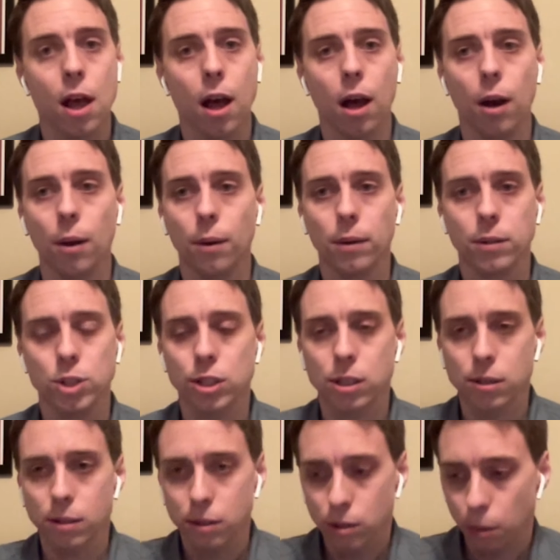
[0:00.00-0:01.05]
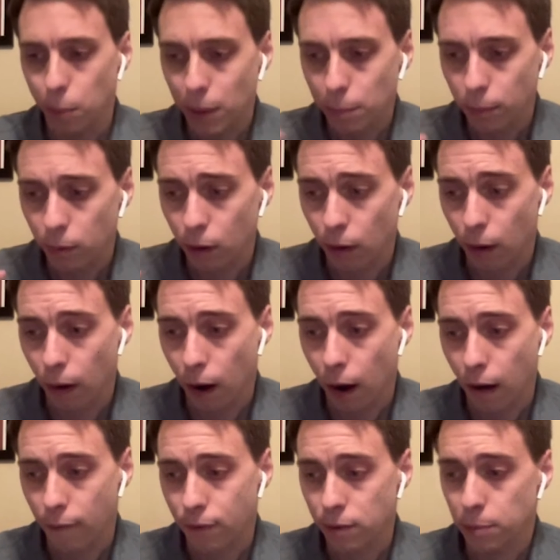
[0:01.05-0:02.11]
Uh, just so people
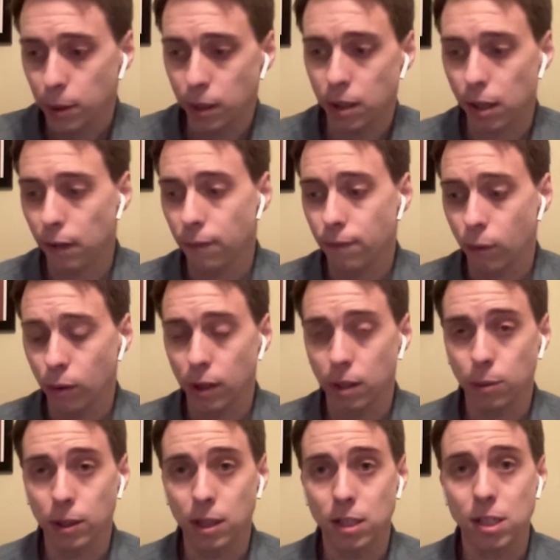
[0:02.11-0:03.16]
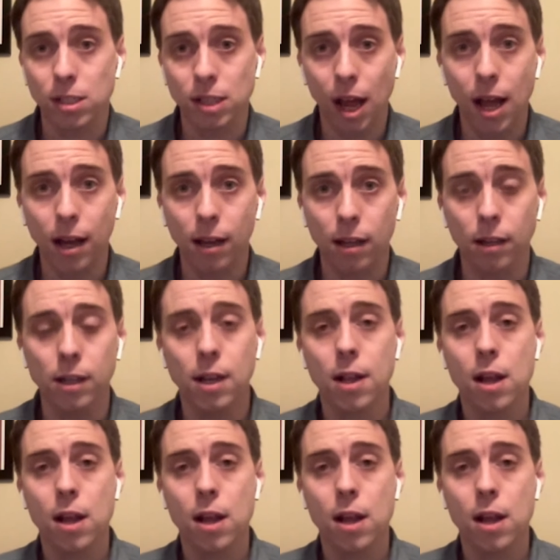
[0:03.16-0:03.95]
are familiar fully with the saga,